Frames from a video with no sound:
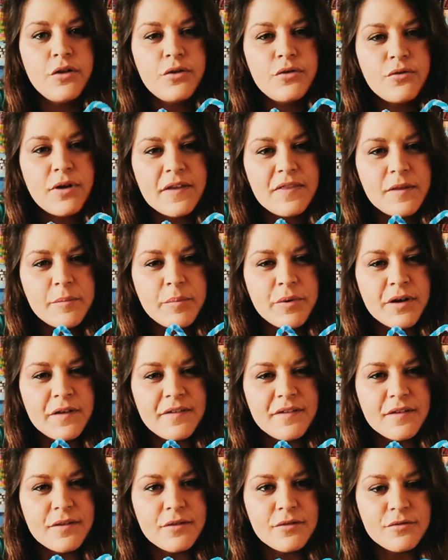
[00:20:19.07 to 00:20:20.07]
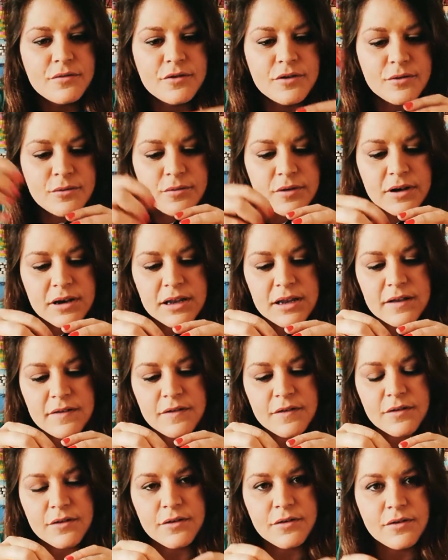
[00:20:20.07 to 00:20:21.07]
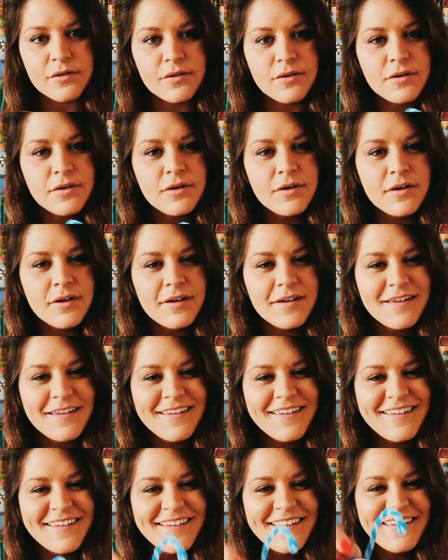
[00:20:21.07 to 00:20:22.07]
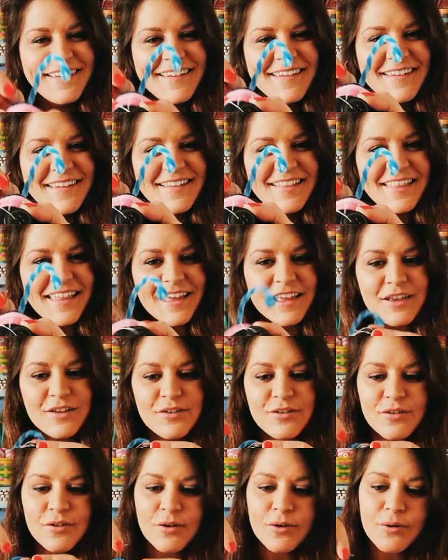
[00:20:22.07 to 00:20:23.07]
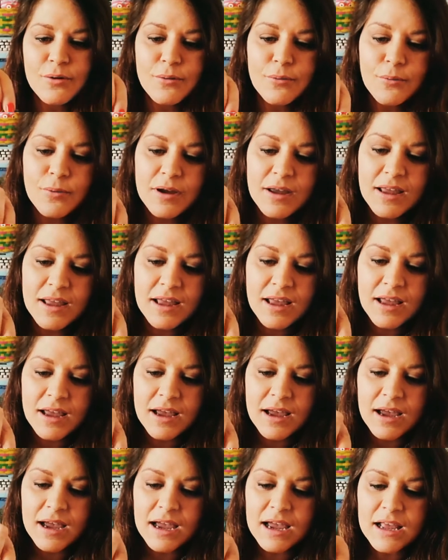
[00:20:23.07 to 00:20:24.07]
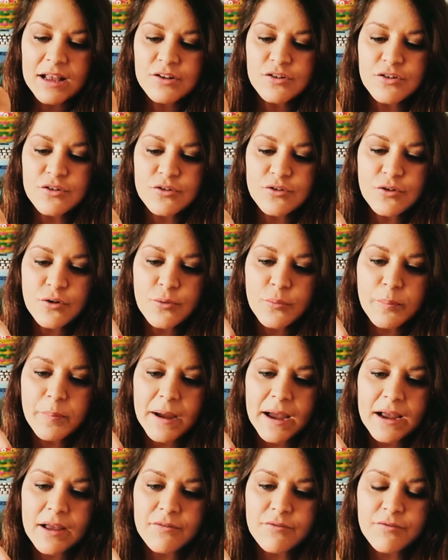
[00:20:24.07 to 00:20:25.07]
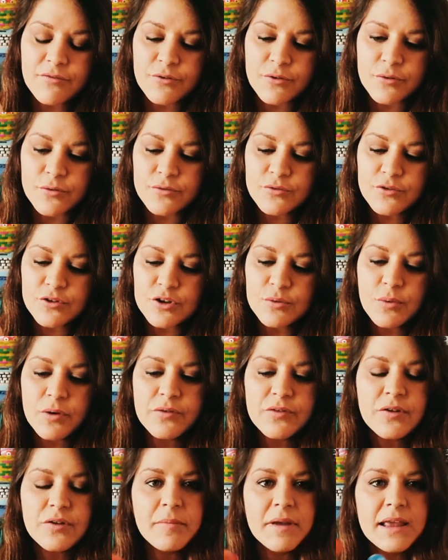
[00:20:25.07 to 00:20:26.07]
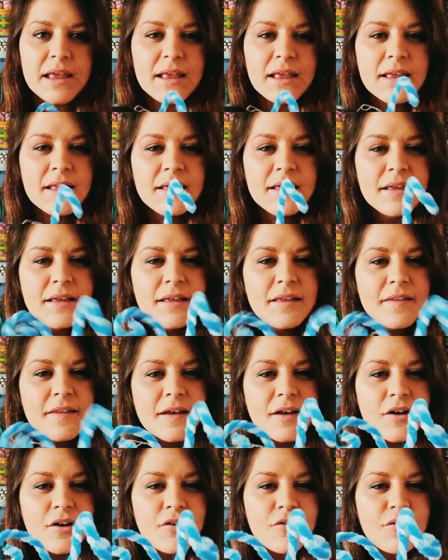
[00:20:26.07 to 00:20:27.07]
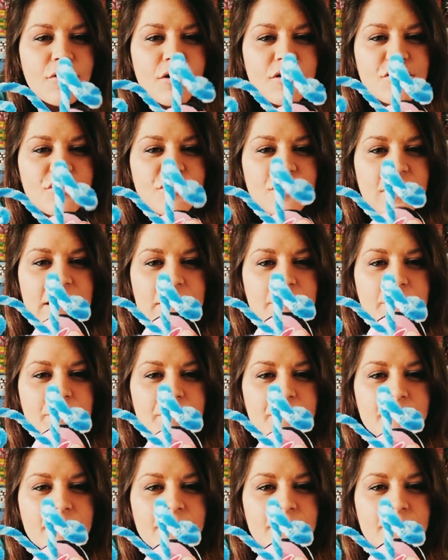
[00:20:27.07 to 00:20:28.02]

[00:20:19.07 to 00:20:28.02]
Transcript: thread the button through the needle like so, and just go back and forth. So you want to make like a cross shape.